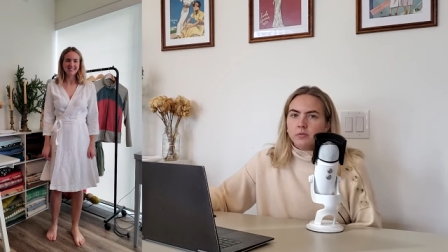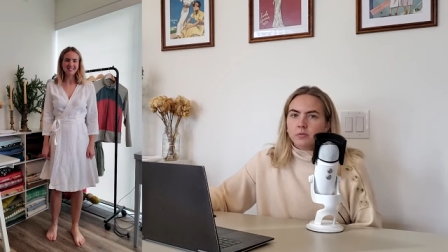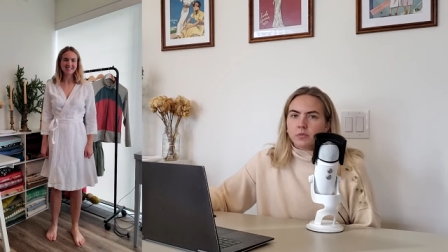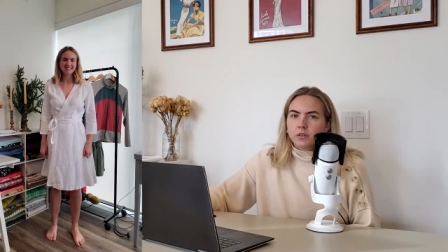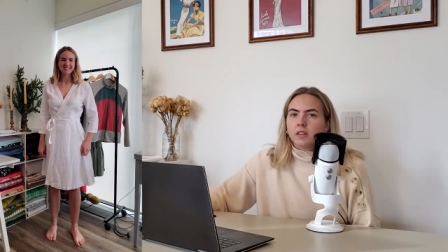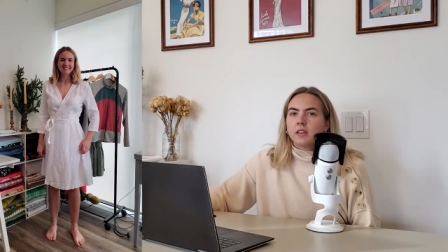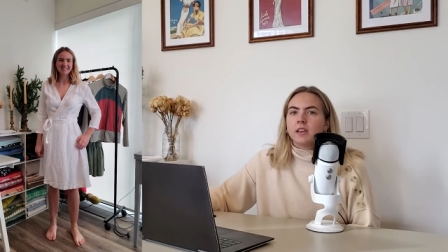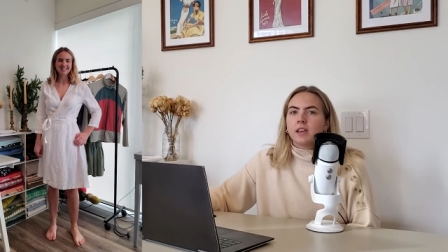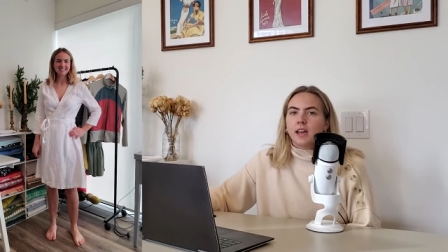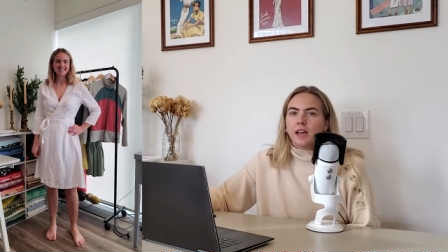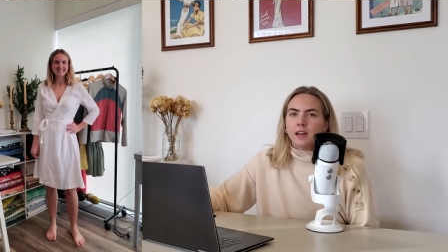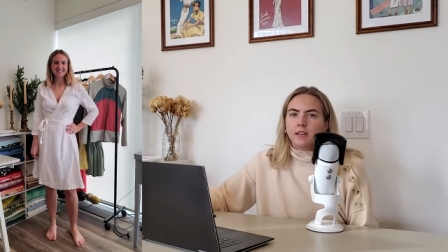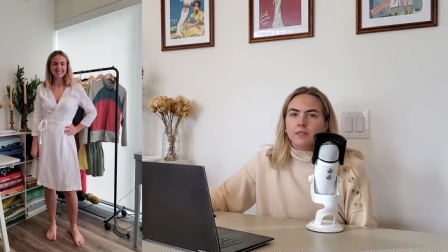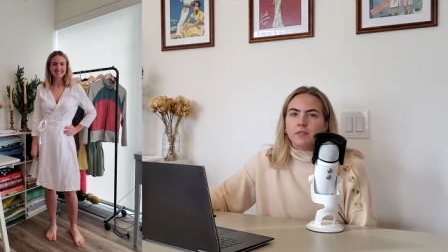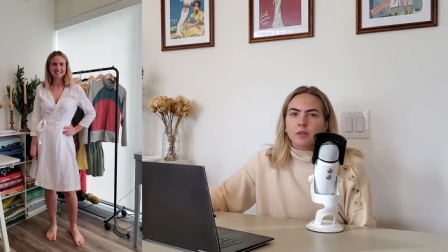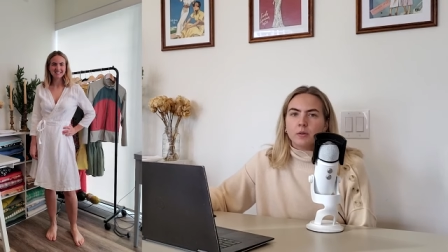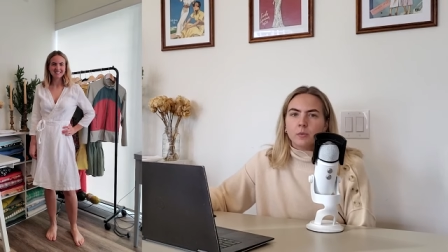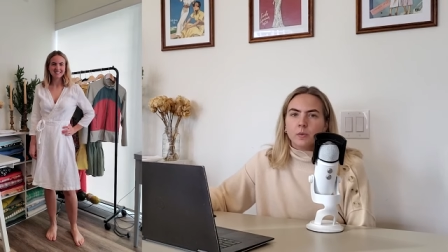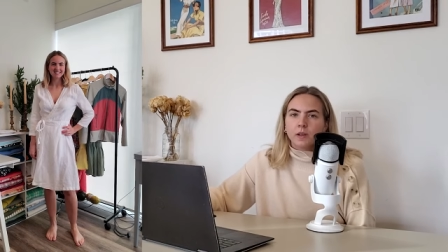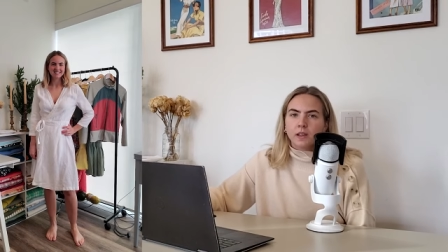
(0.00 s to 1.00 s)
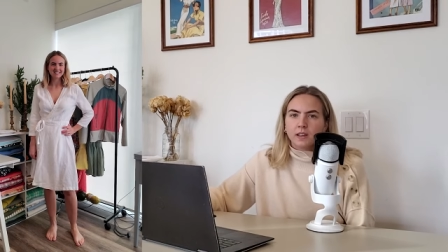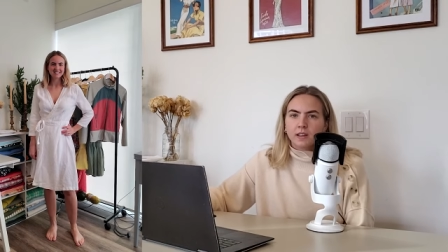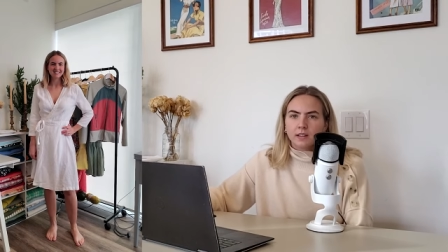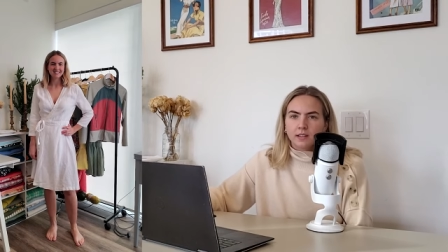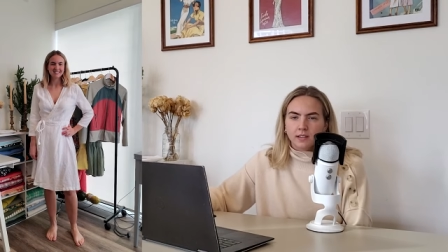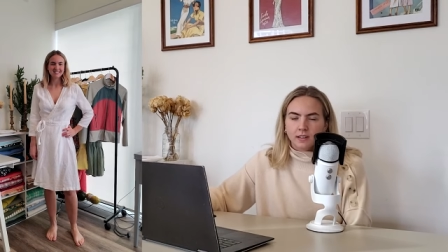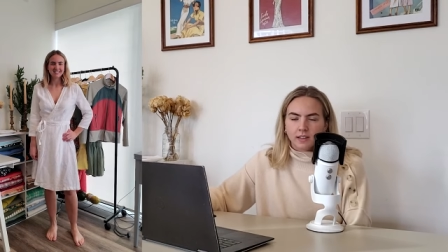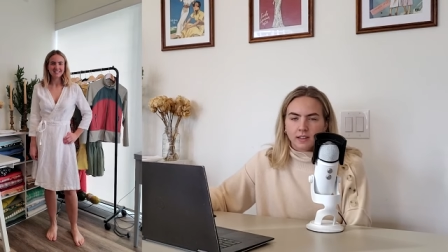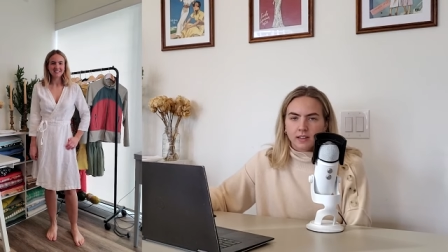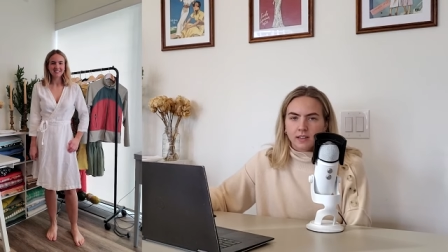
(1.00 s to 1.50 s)
really heavy weight
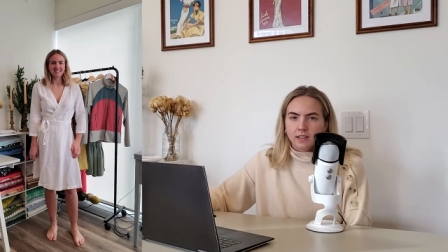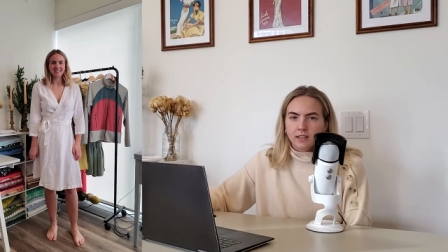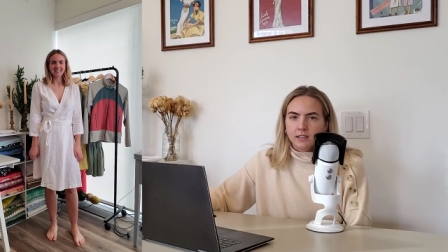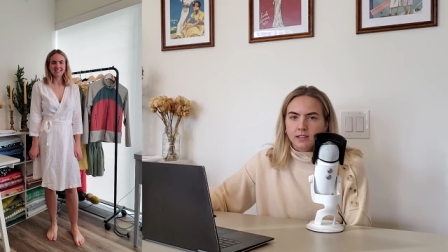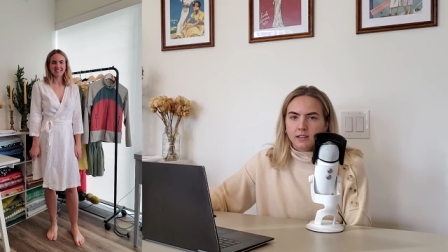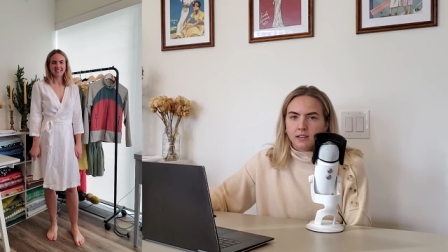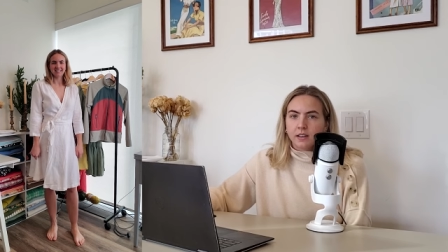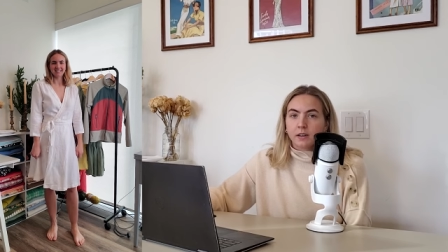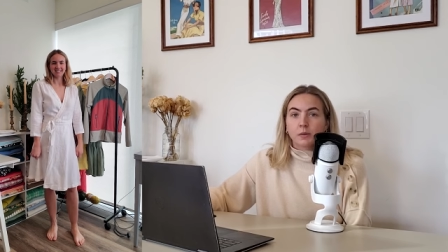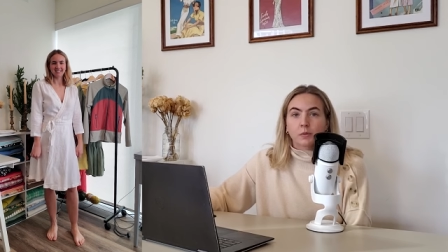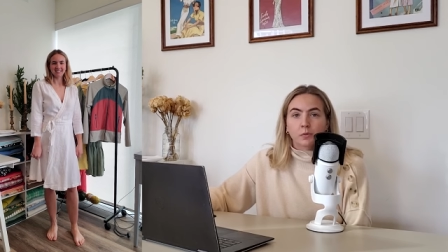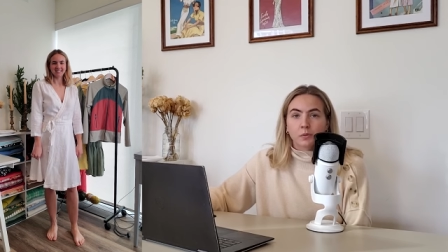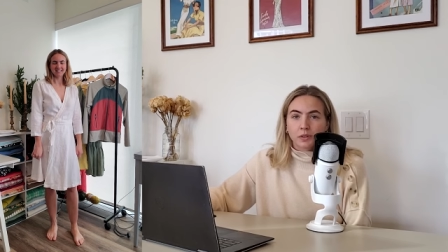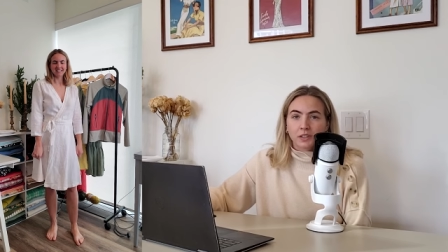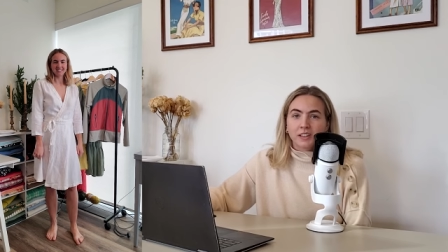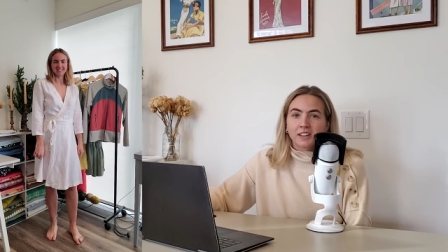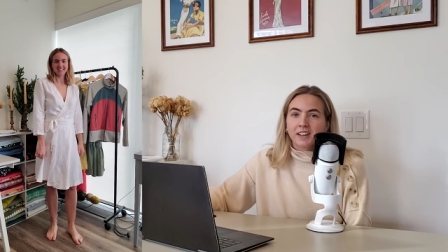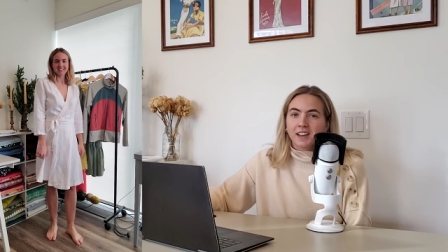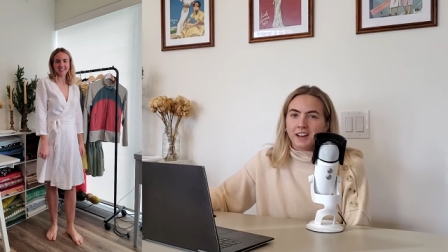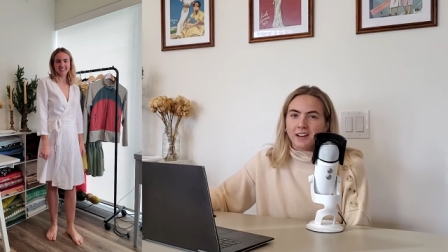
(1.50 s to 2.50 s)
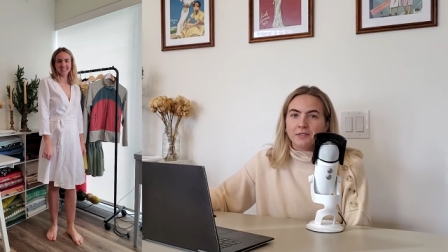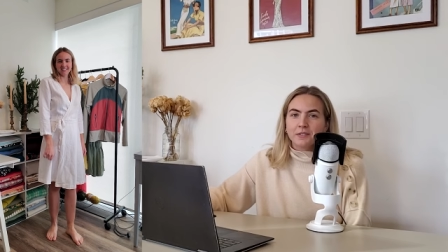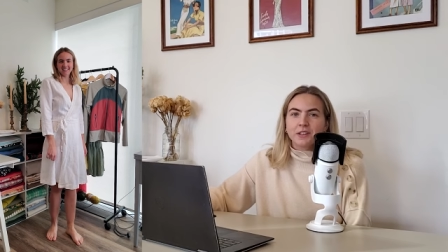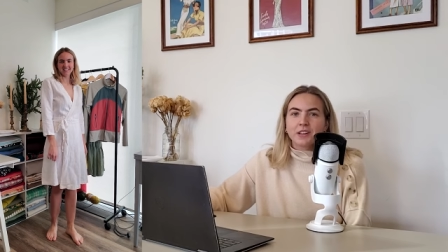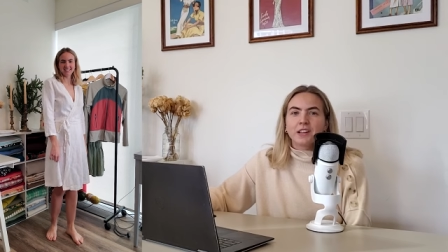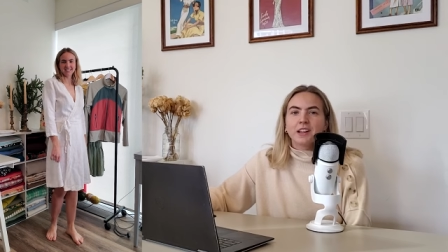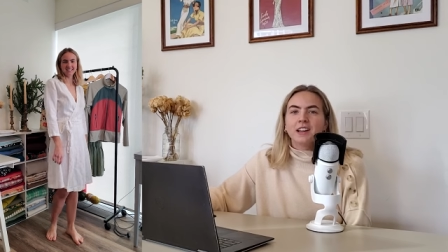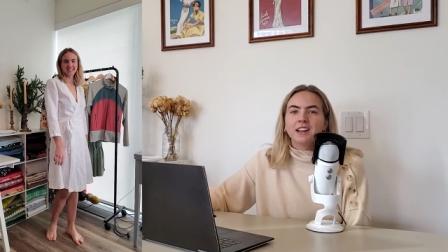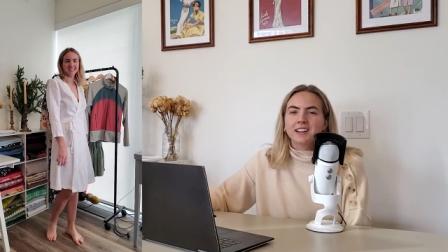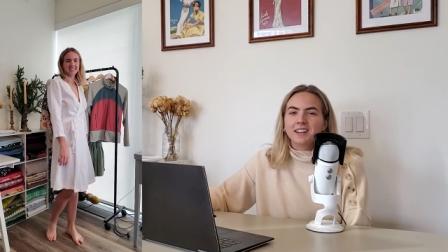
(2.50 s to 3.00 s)
linen, like really
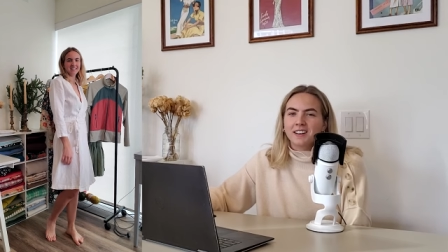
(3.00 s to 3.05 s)
heavy.